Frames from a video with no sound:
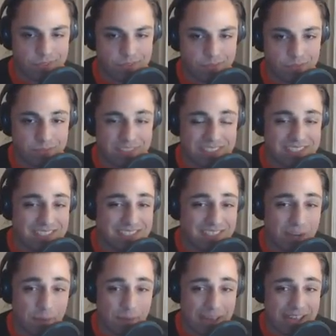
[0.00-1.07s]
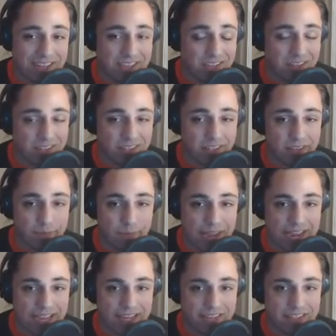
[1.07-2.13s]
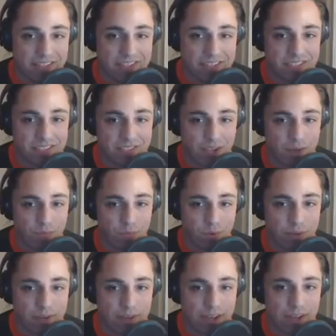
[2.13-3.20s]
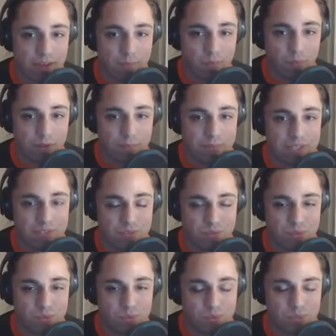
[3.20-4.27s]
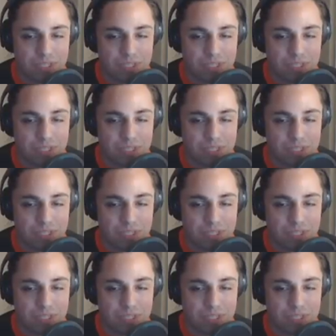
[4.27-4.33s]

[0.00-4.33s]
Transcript: This isn't a bad deal either. Man, this is a tough one. Um, what I'm gonna do